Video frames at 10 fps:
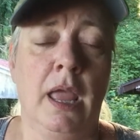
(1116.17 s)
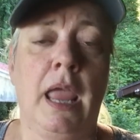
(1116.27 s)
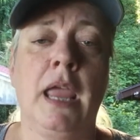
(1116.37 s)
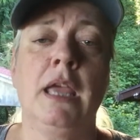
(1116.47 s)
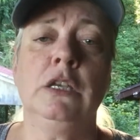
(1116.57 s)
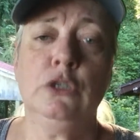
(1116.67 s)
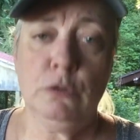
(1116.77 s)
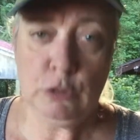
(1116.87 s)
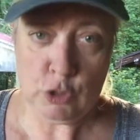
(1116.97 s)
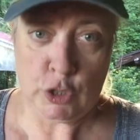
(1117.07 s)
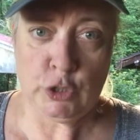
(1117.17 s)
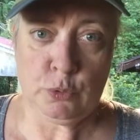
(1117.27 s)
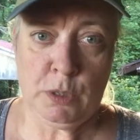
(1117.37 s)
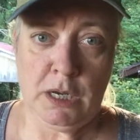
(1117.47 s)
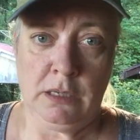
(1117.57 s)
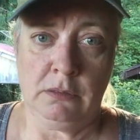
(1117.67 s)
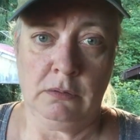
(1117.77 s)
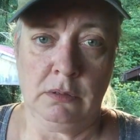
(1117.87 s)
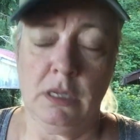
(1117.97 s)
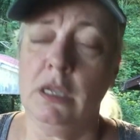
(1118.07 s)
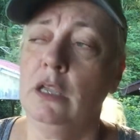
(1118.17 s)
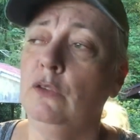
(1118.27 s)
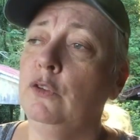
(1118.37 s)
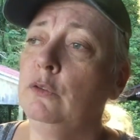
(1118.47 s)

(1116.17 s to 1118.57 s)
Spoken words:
and your laundry if